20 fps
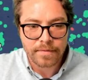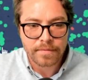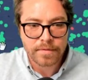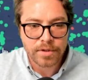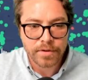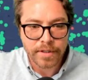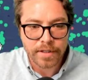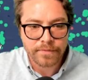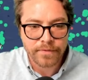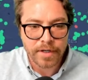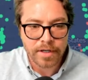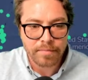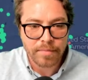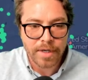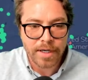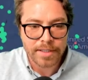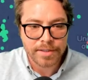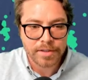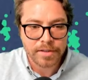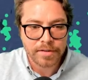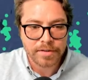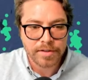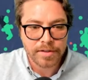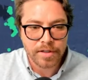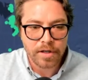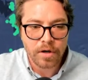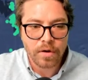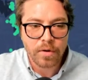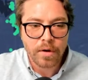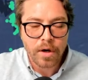Drinking freaking monster.
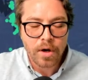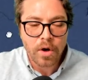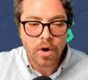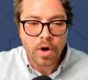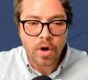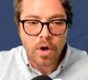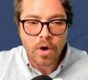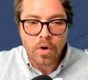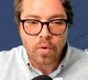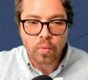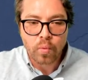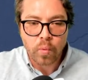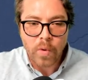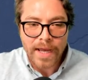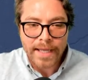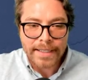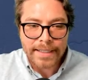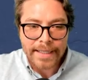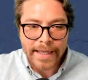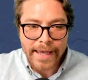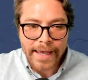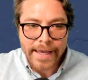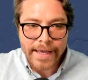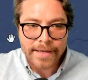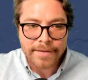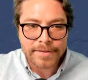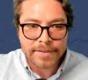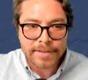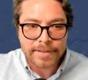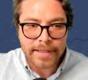So
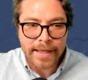Redlands.